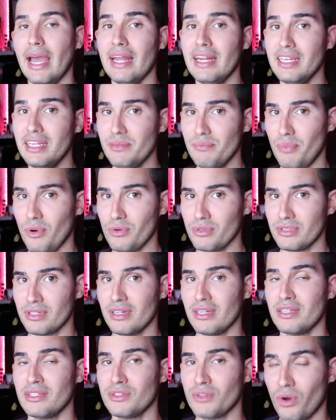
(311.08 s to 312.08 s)
and he
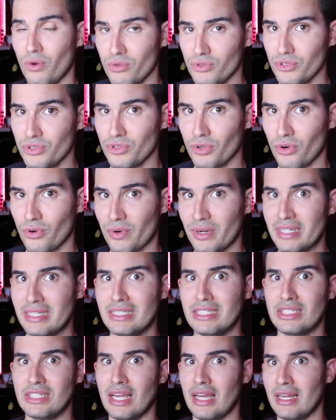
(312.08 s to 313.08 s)
posted his own story
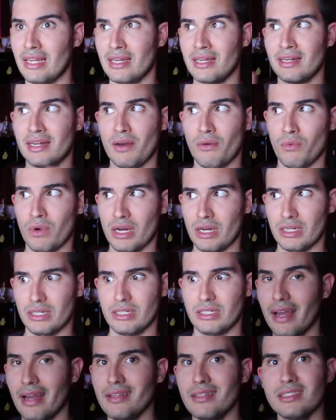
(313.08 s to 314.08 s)
shading
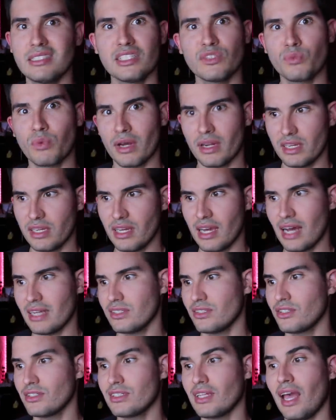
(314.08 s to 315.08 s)
Nawat. And this is what he
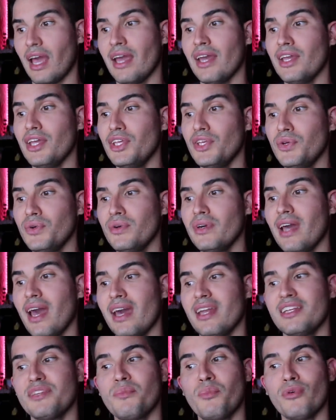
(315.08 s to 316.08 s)
had to say, you
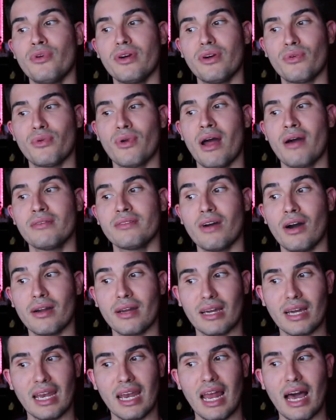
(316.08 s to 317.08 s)
can't put a crown on
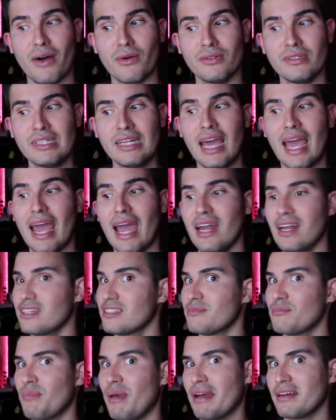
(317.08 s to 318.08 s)
a clown and
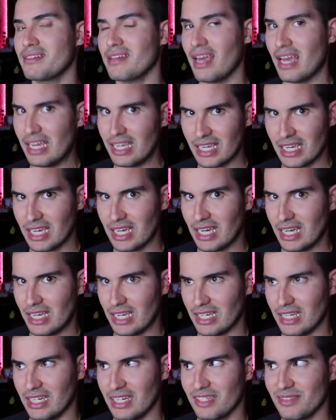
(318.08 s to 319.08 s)
expect a
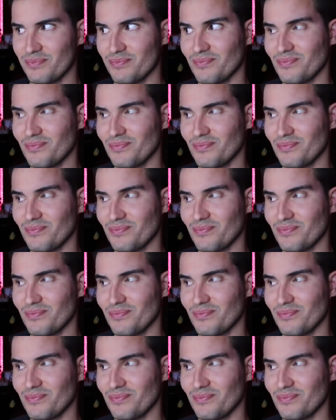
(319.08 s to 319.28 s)
king.